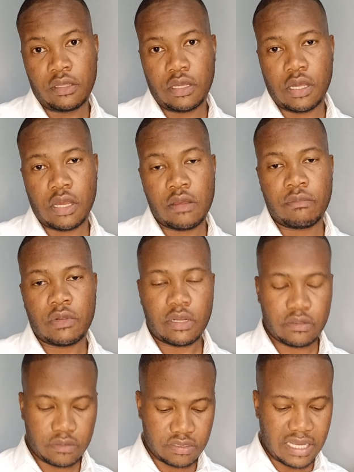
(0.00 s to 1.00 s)
A lot
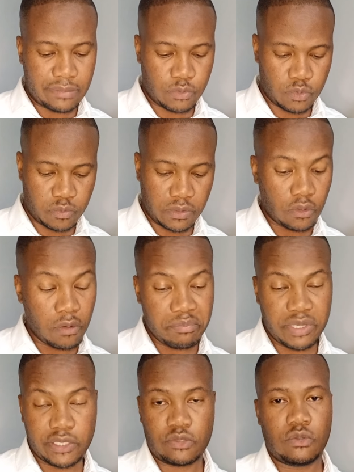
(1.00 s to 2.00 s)
of the times it was being
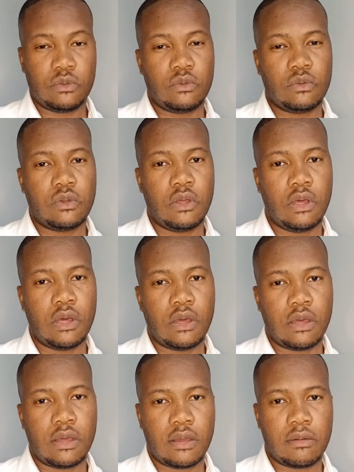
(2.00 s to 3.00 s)
compared to
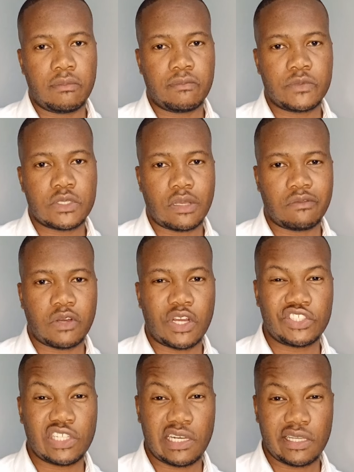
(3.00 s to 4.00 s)

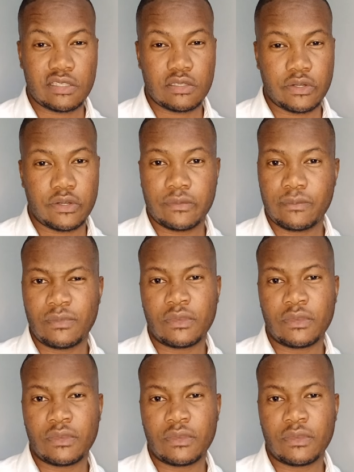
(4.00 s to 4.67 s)
Savage Elixir.